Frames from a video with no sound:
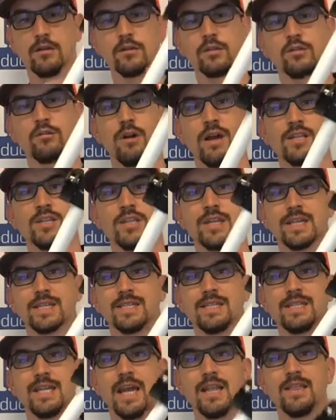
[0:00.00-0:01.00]
So as you
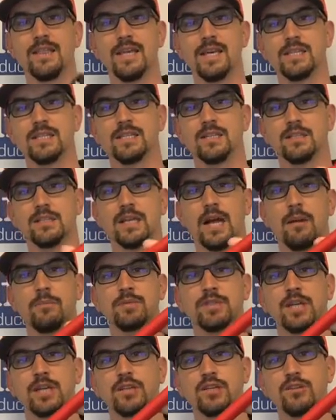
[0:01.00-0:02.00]
extend this, top
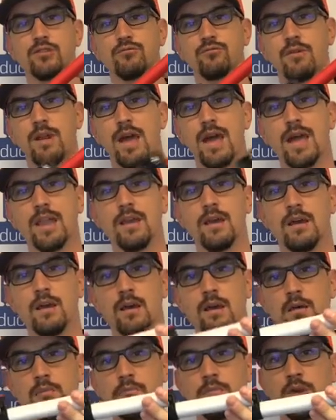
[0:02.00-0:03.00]
section's red,
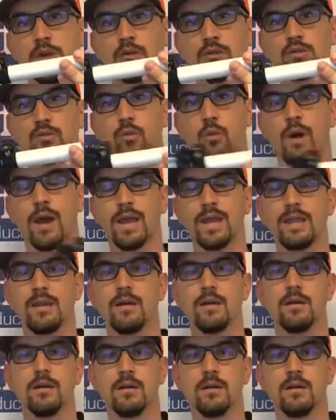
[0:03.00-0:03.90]
middle's white,